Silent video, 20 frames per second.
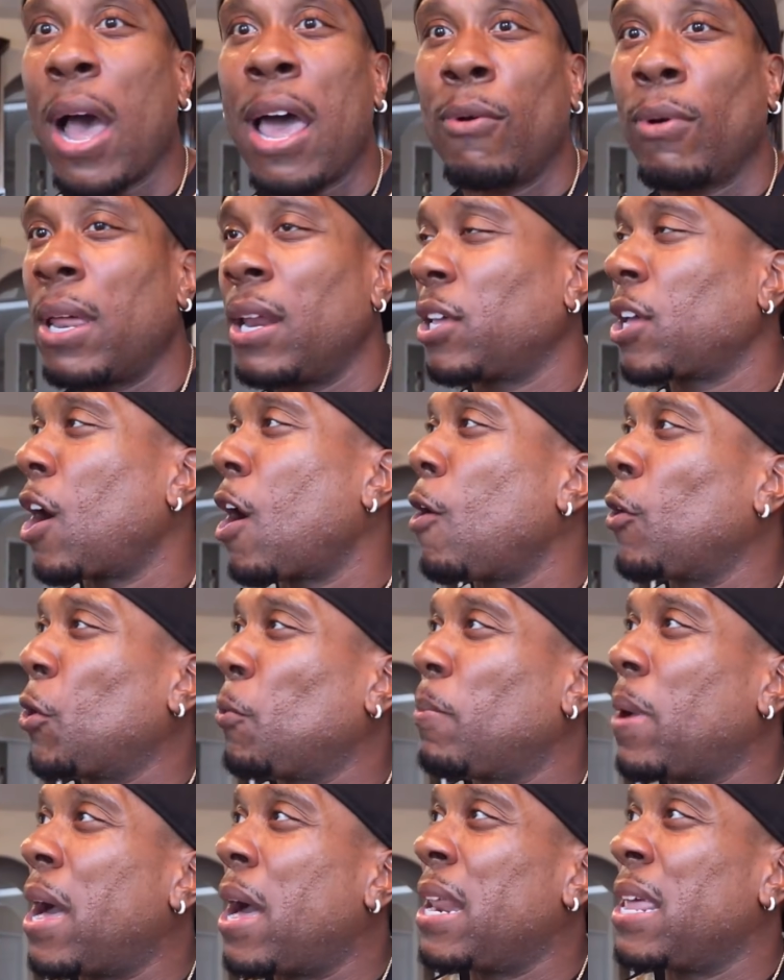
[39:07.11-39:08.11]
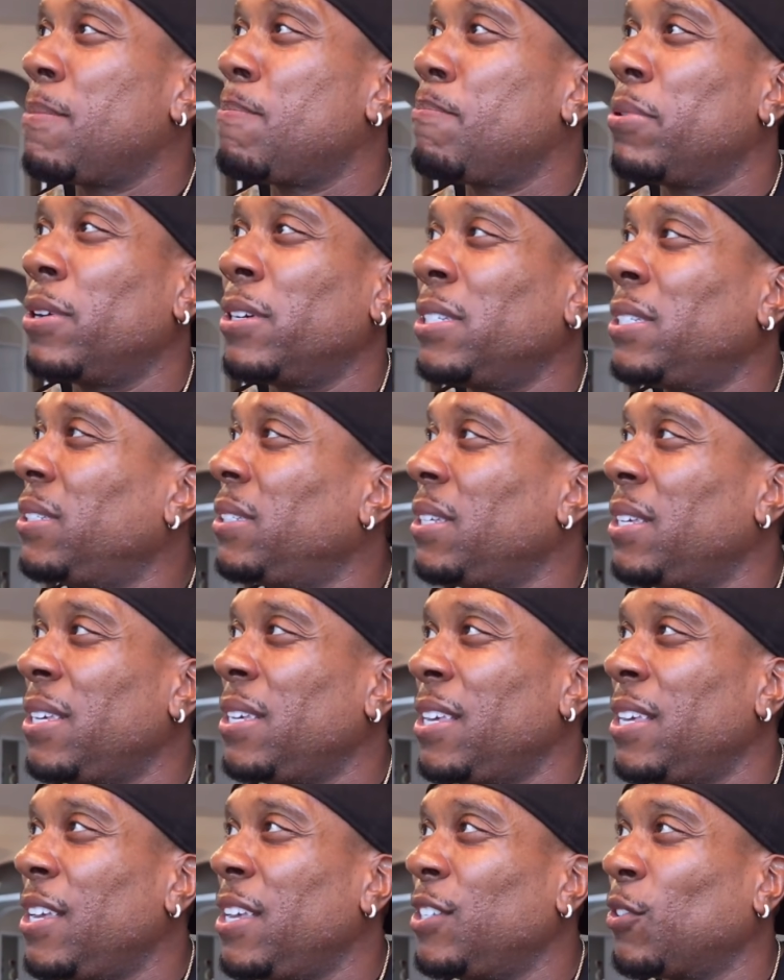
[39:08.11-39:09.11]
I don't gotta call nobody
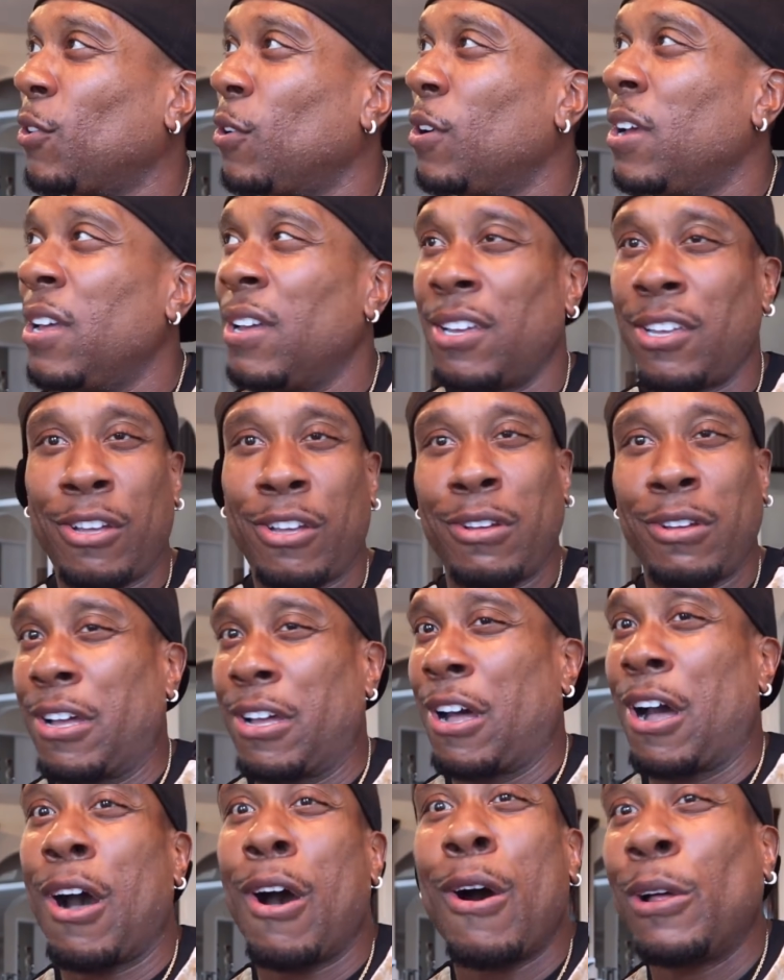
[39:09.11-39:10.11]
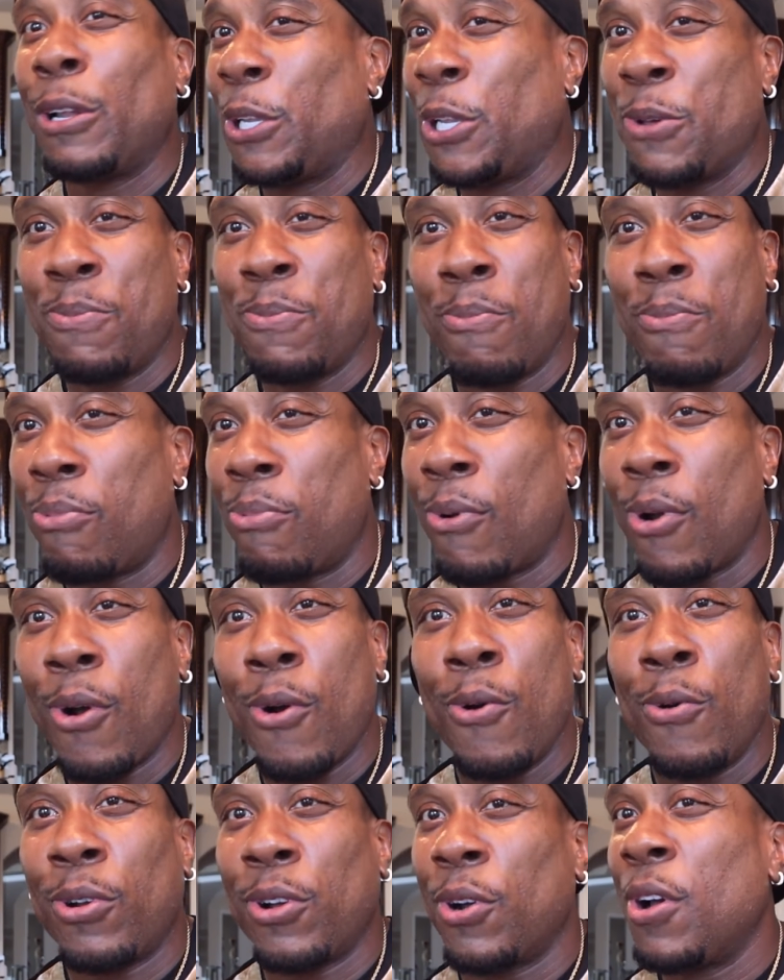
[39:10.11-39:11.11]
pussies or call them
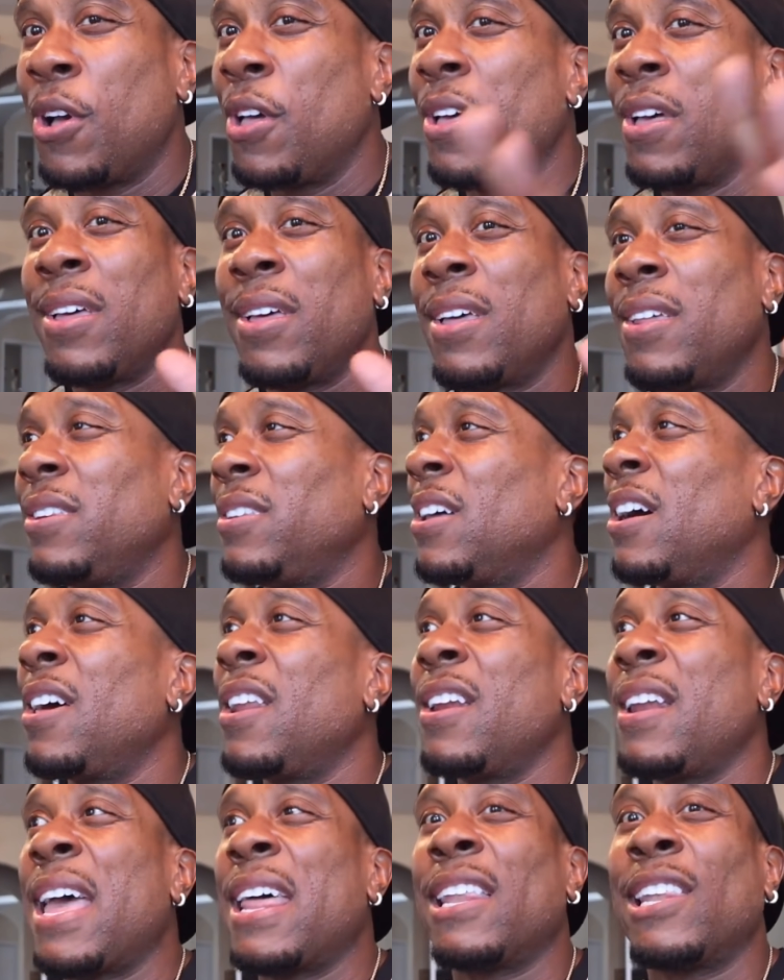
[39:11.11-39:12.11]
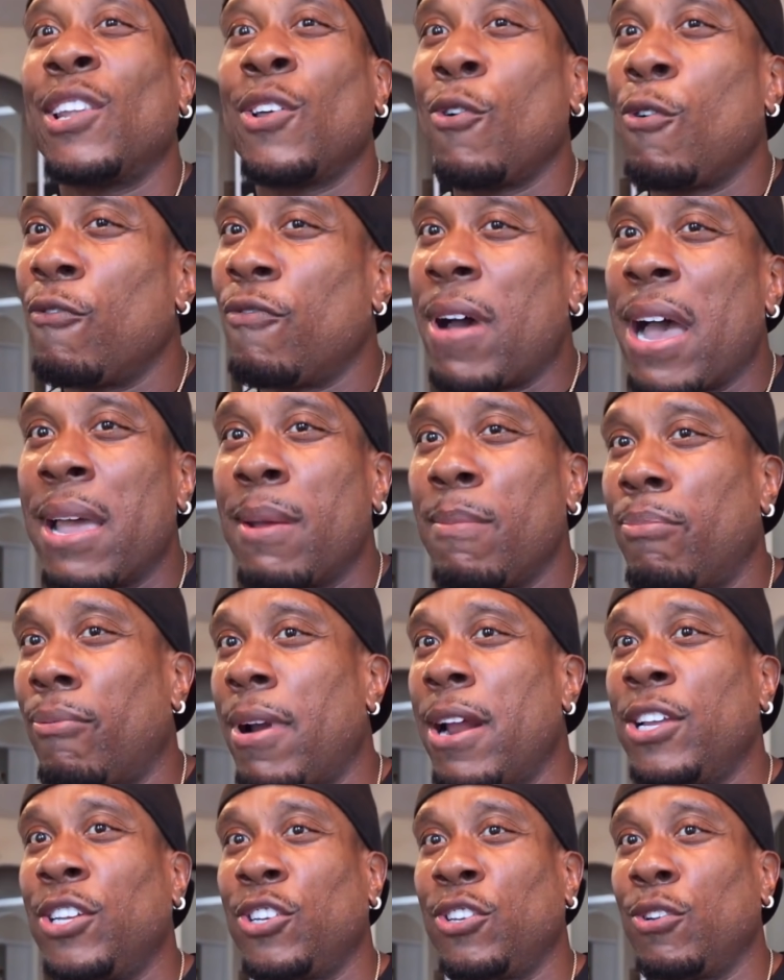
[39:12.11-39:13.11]
broke or none of that low
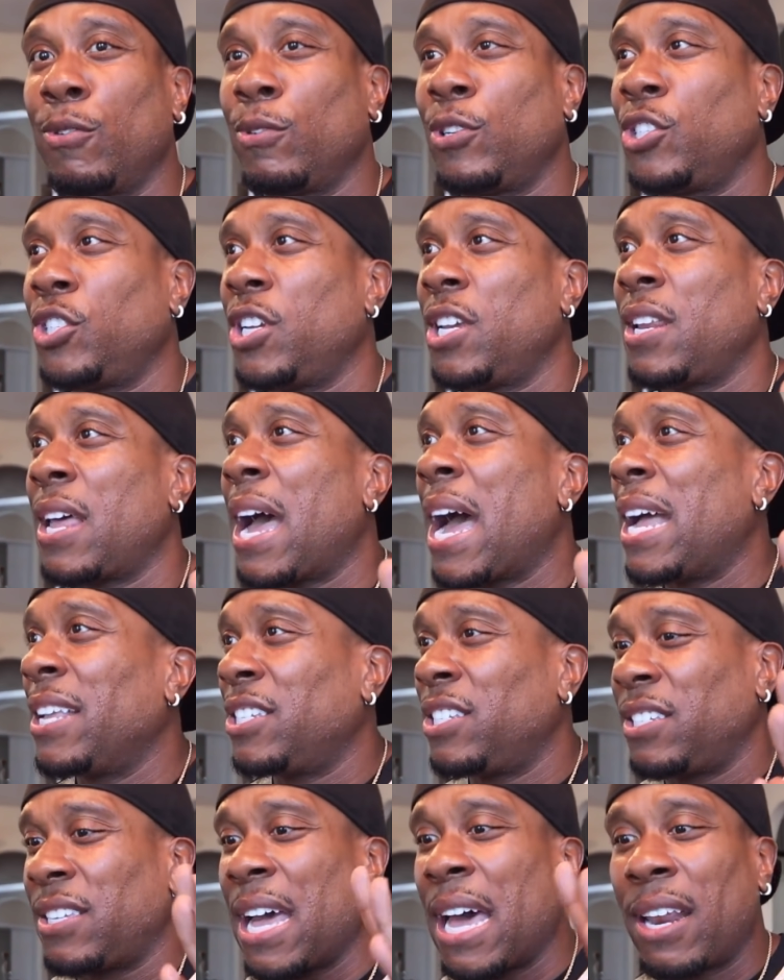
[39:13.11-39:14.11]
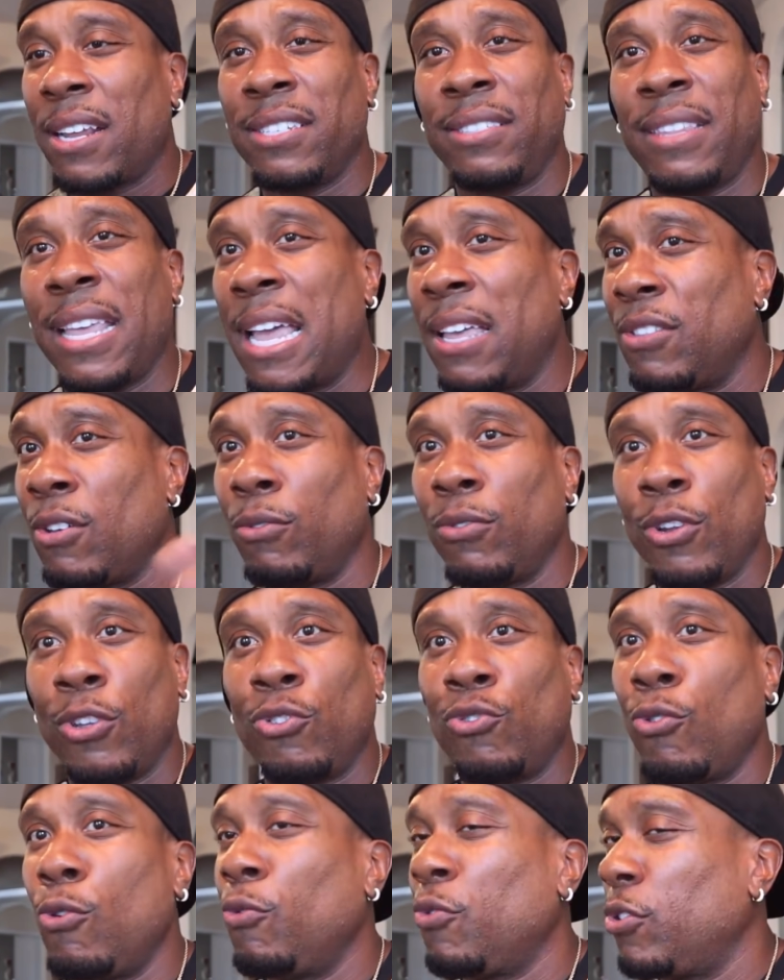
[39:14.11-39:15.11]
vibrational shit. I just gotta stand on the
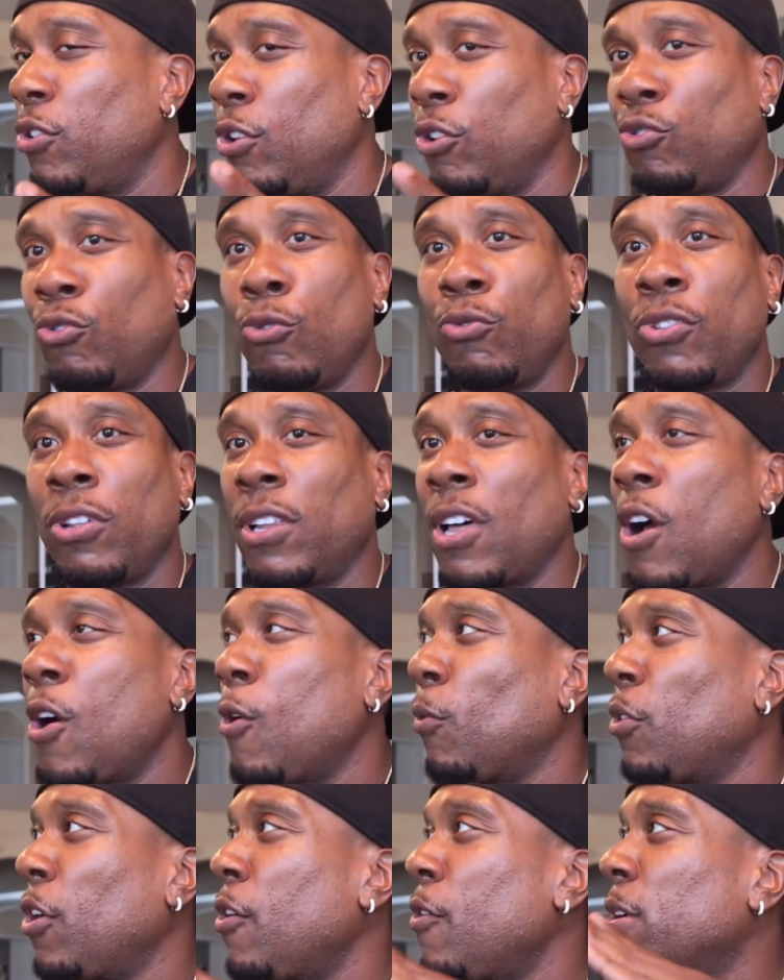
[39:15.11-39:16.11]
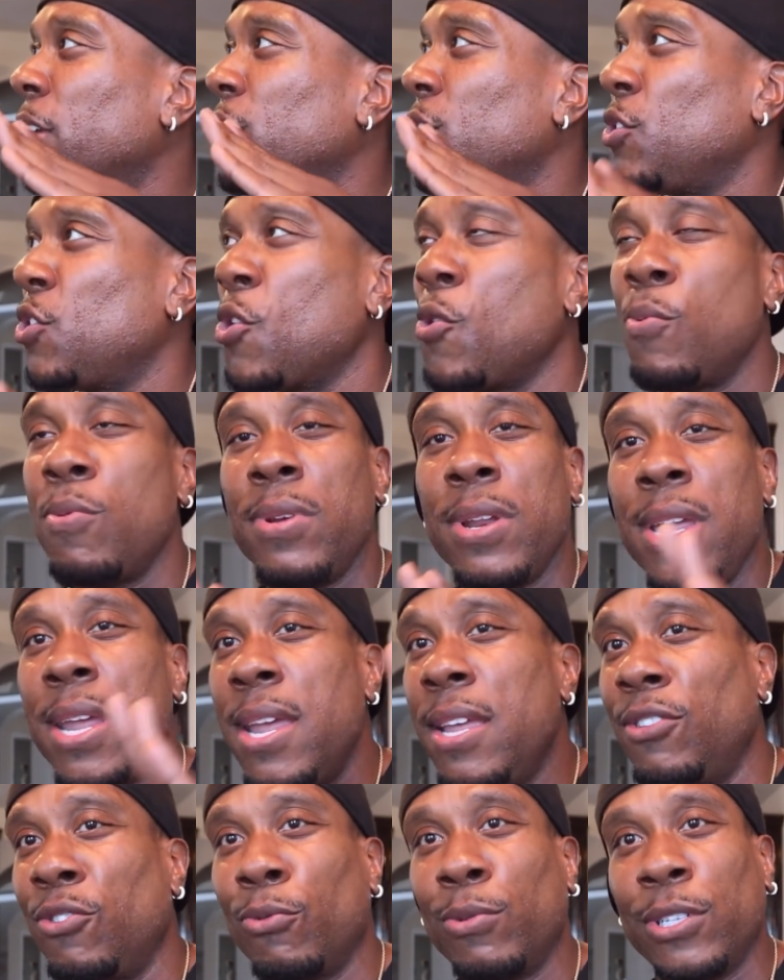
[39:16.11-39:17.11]
truth and the truth alone. There is no
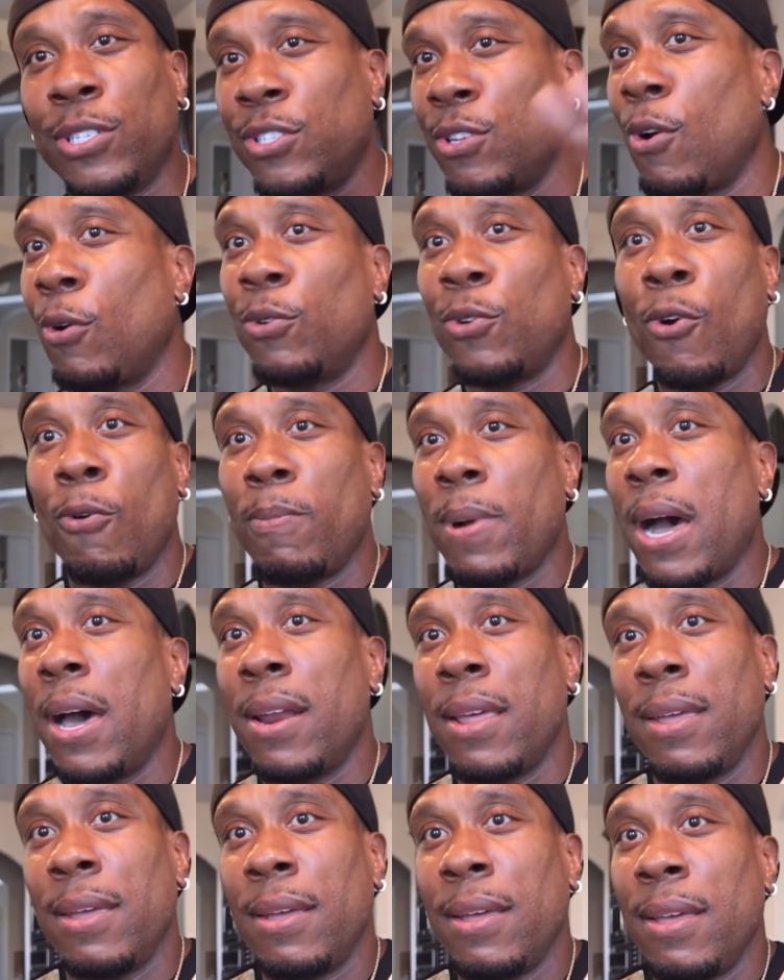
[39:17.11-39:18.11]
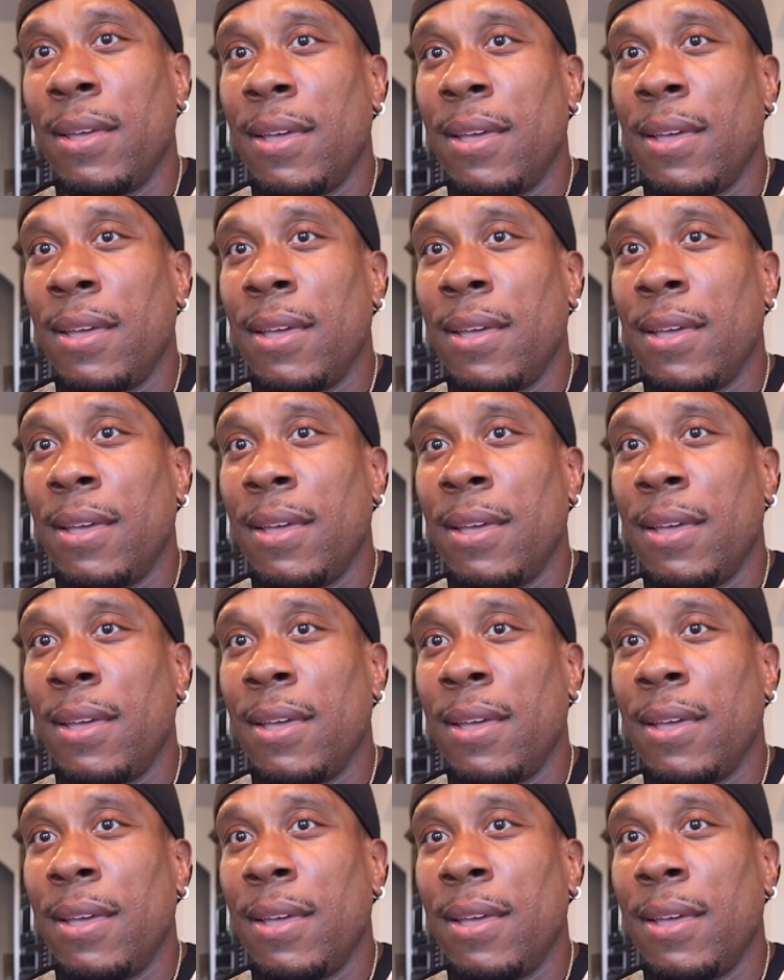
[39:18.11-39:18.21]
need to insult nobody.